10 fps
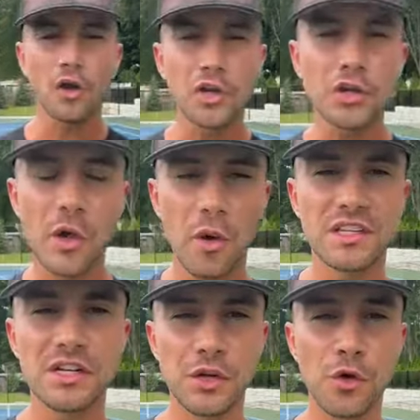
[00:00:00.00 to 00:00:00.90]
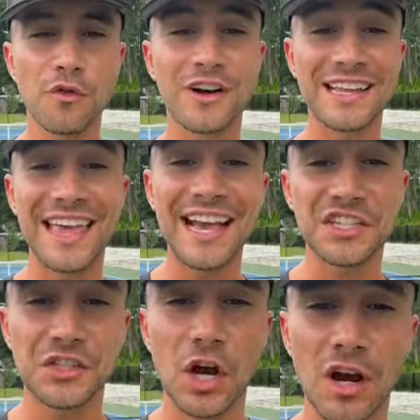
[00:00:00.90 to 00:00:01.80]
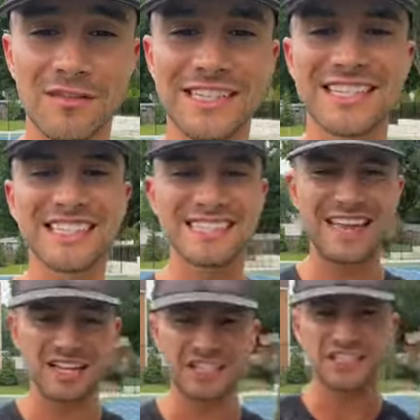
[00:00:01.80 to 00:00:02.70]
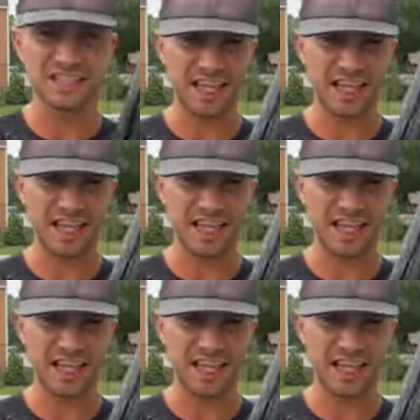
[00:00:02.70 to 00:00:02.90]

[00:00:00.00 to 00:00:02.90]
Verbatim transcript: all you're going to do for the kick serves is instead of